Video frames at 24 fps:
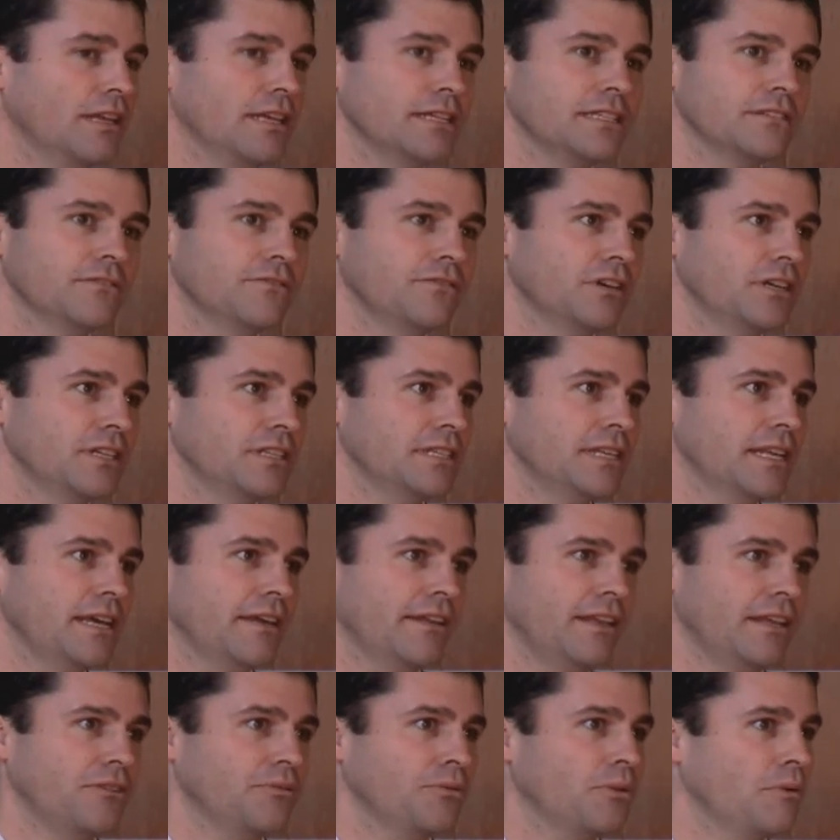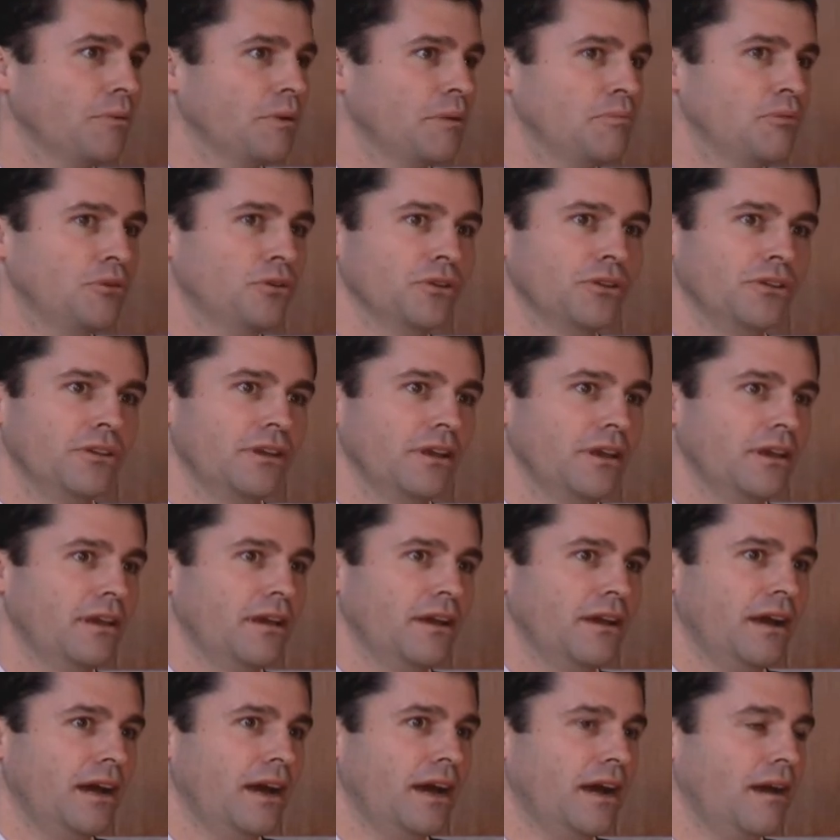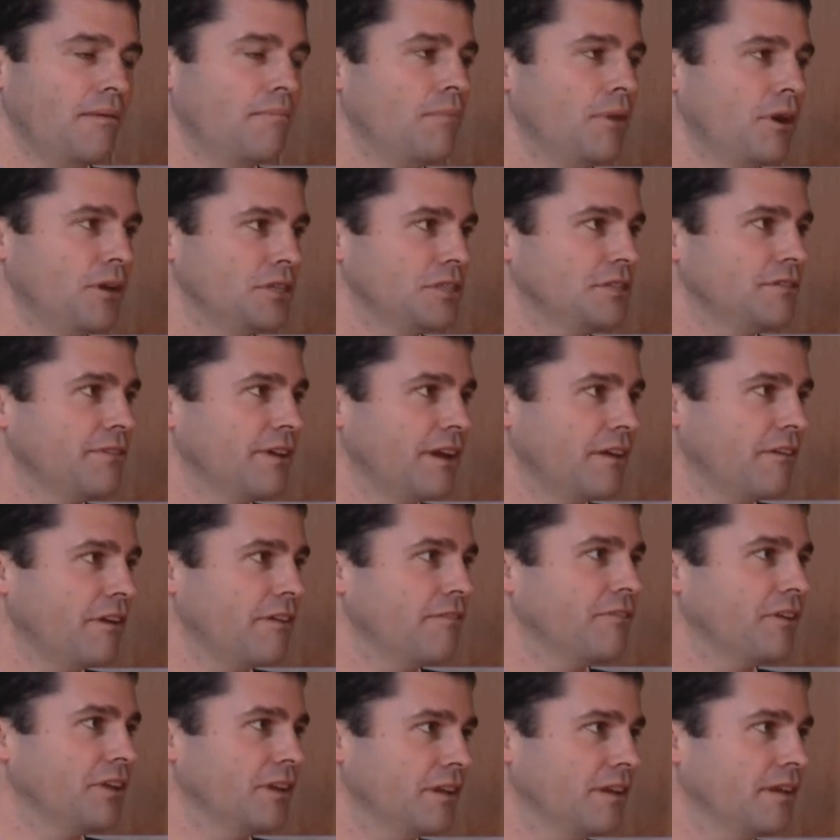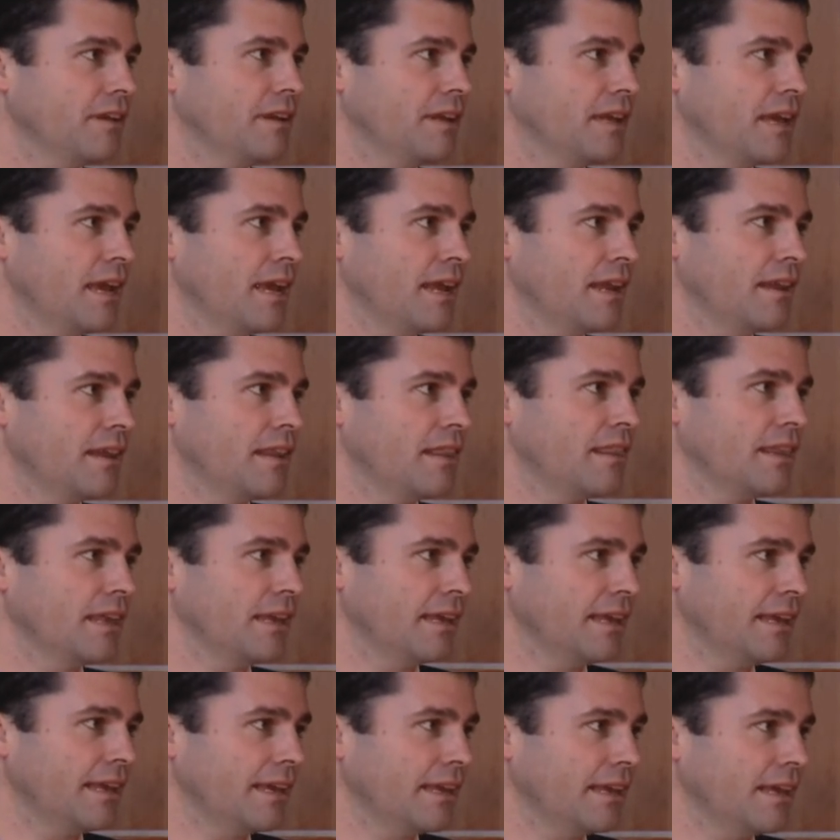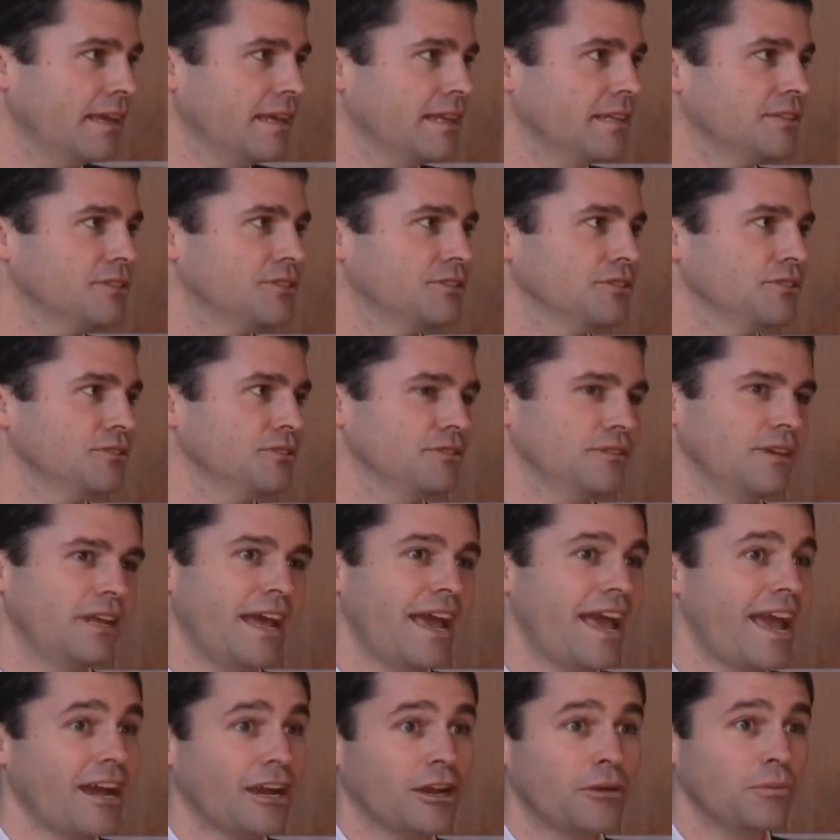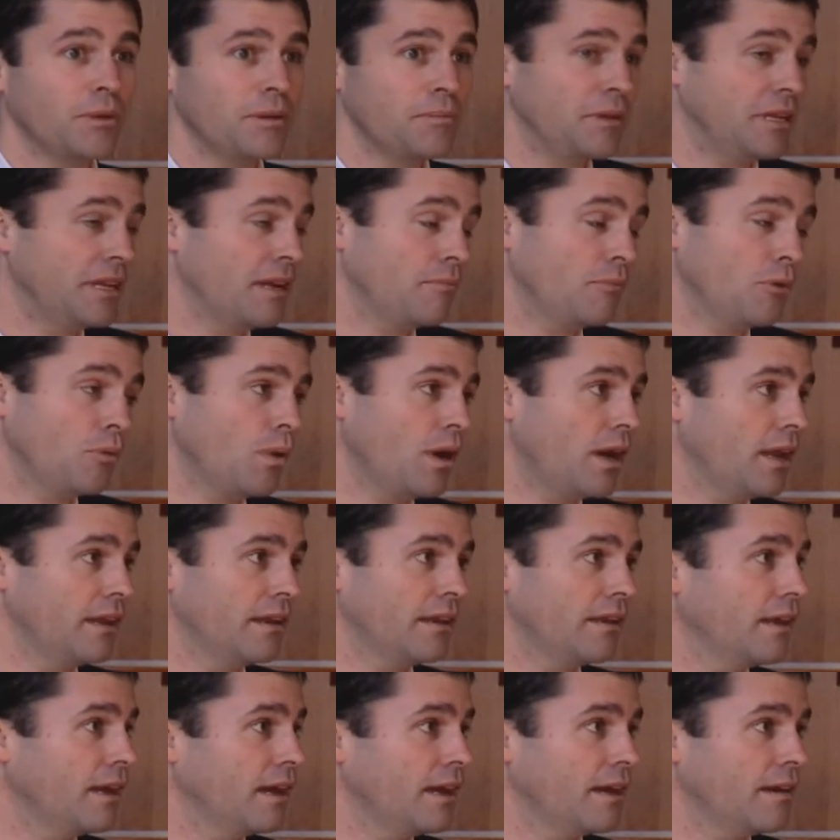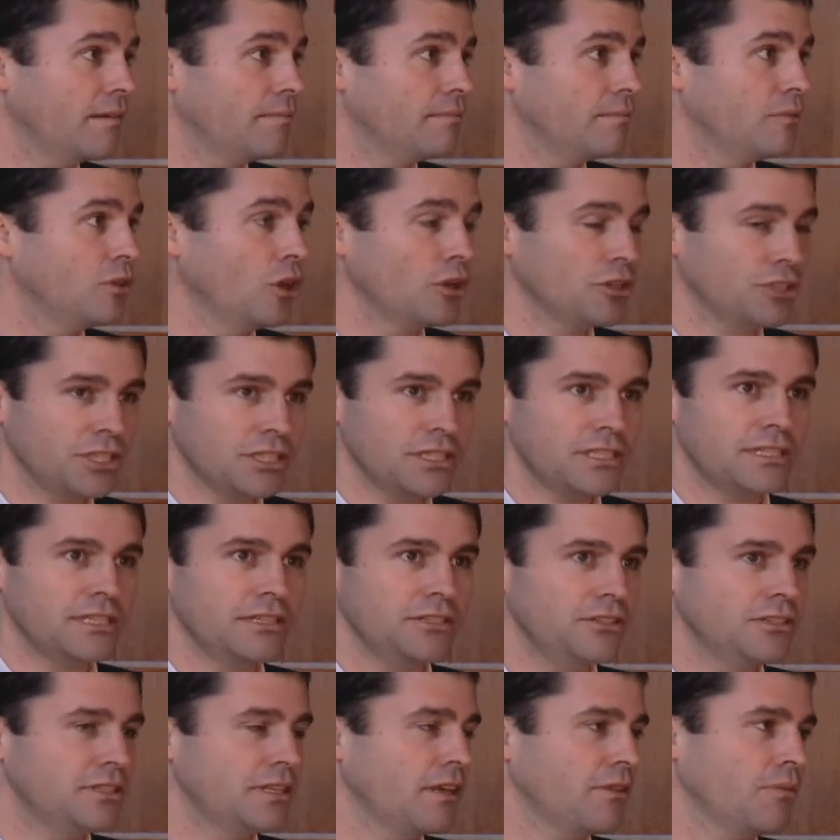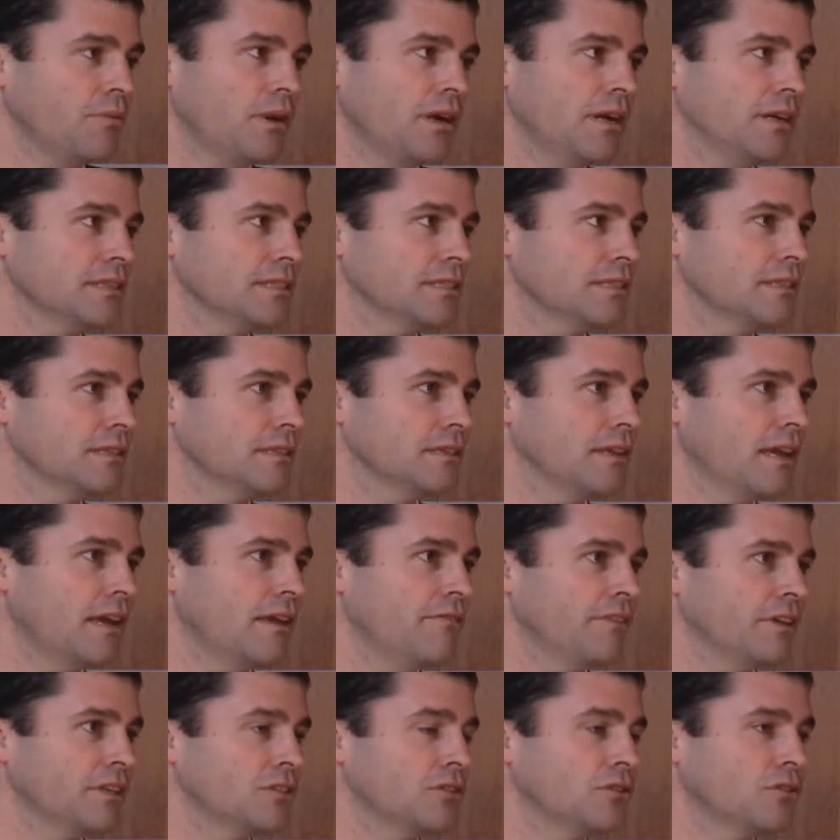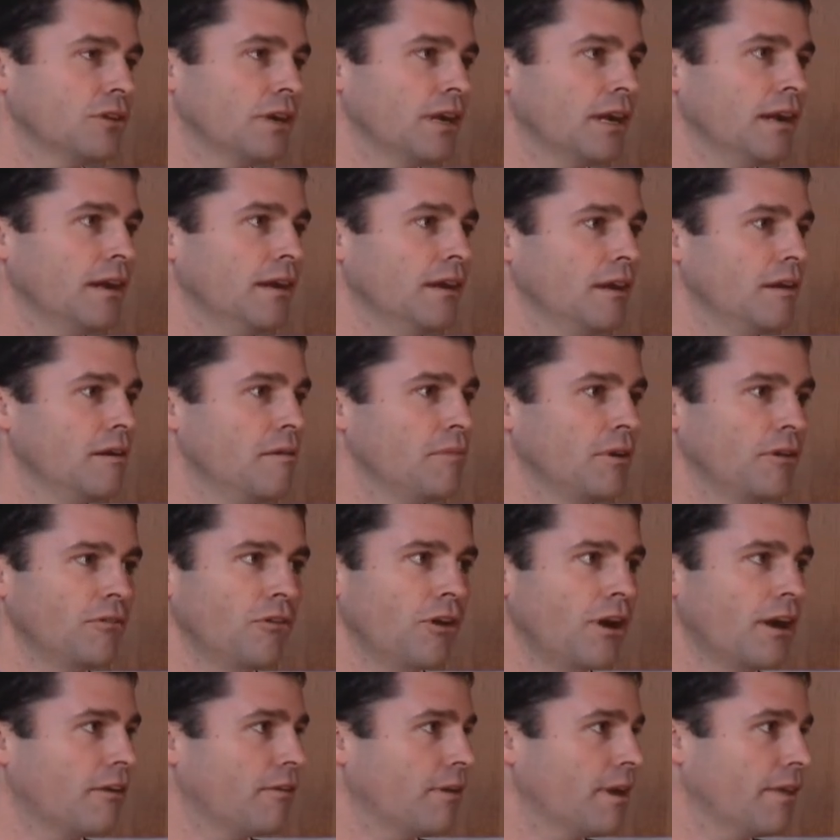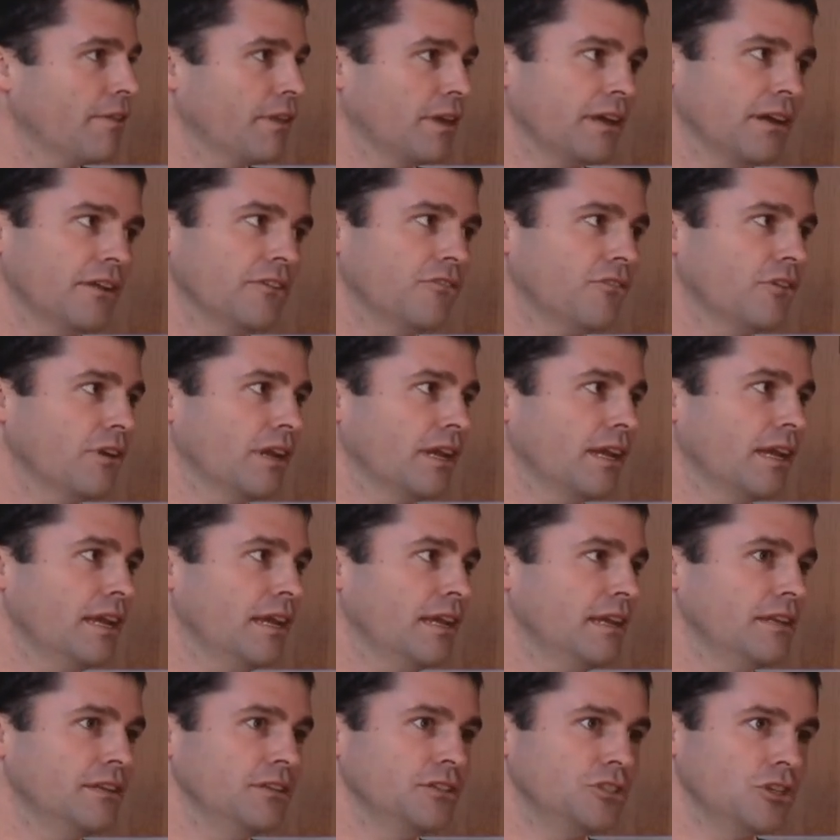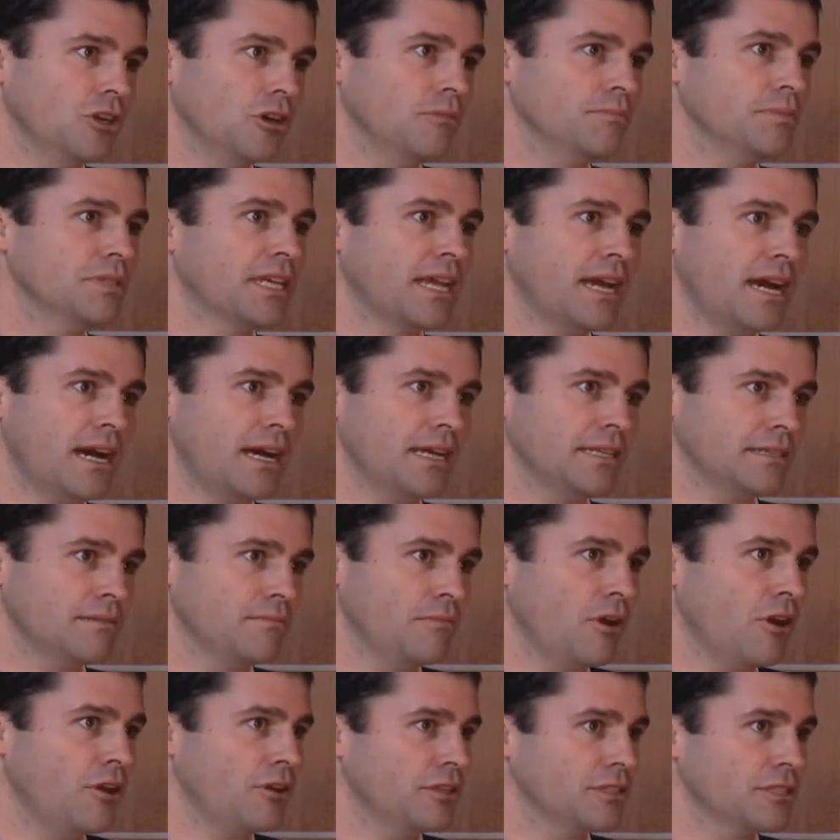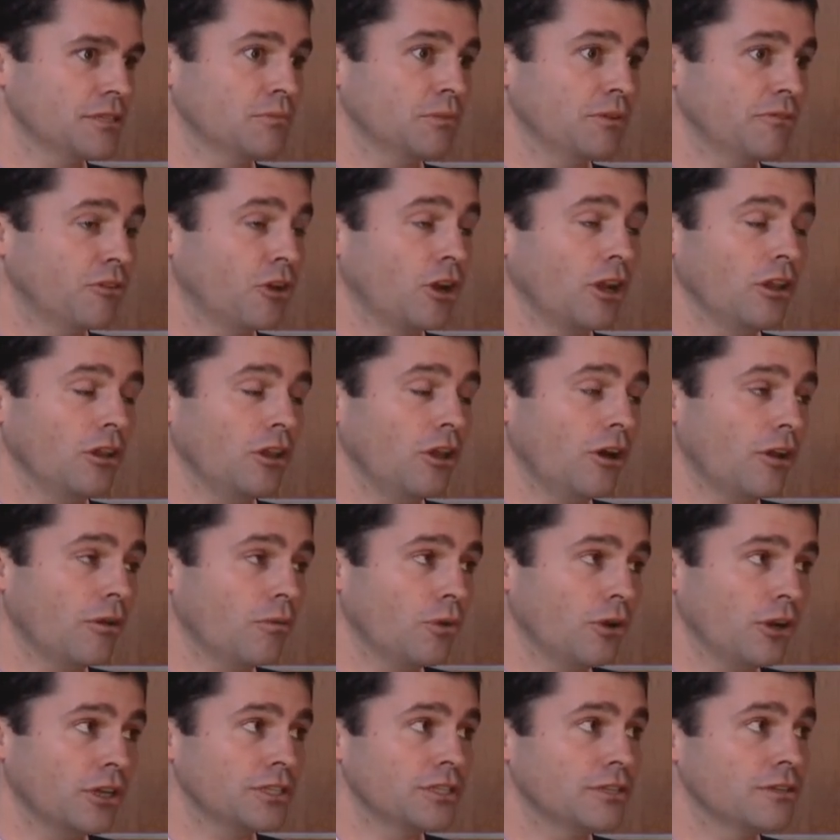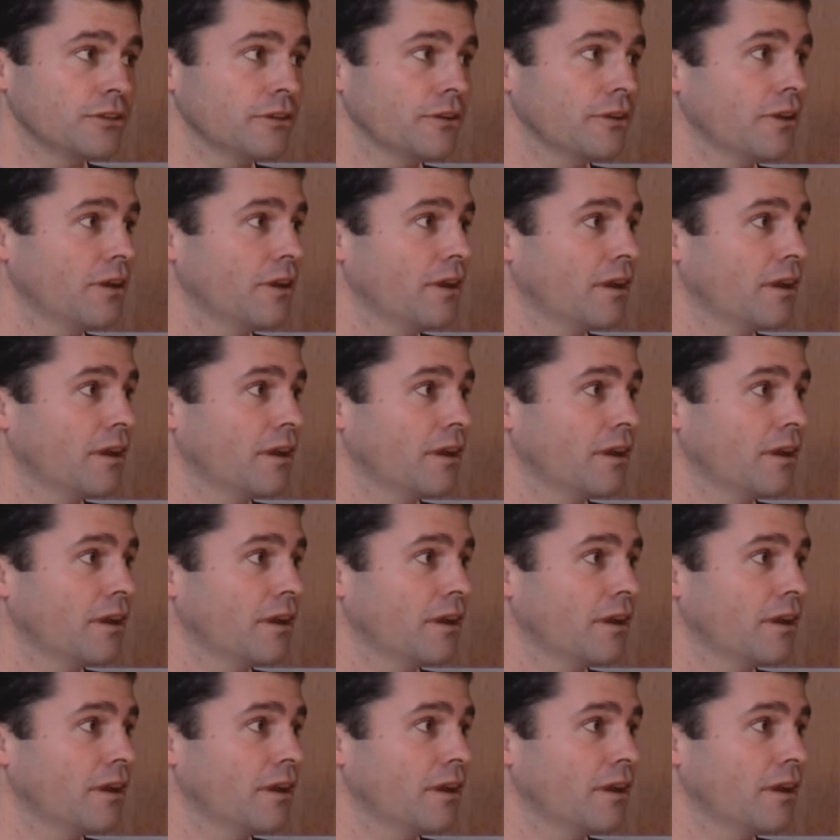classifieds now, that's where we put most of our effort and thinking into how can we be #1, not just in New South Wales and Victoria, but right around the country in jobs, cars and motors. And we've got a lot of work to do.